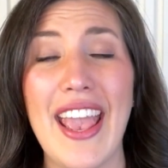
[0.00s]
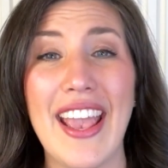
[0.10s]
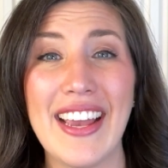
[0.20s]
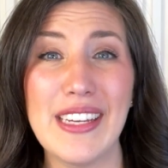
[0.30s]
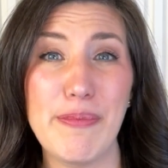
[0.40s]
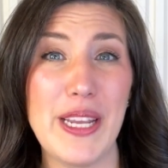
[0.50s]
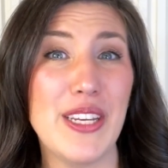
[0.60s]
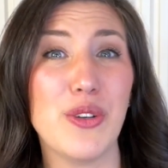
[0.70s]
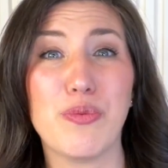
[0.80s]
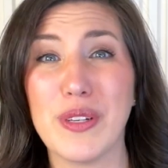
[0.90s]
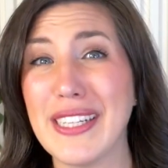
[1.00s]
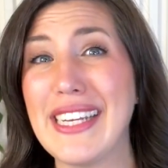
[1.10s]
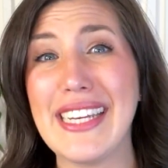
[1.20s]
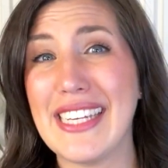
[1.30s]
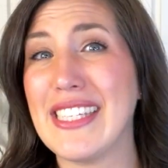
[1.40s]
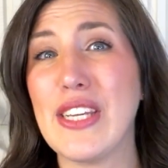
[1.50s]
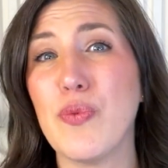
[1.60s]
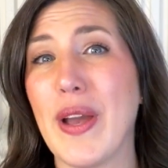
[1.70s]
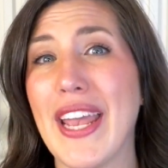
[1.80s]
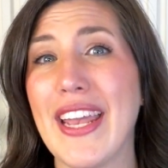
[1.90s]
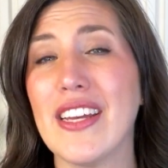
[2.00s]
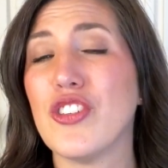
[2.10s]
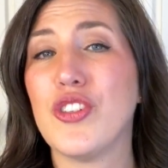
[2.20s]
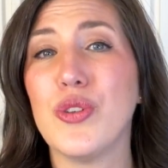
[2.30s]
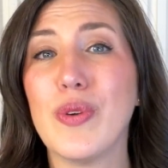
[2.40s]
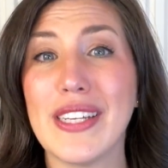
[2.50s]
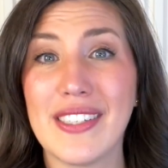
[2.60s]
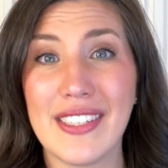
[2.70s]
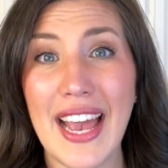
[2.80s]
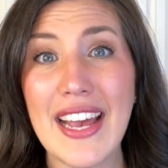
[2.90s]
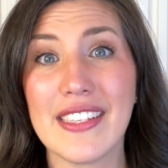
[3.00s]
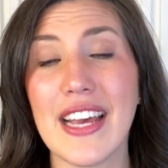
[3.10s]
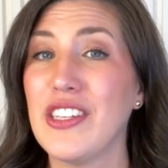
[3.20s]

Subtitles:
and it being a really easy way to assess.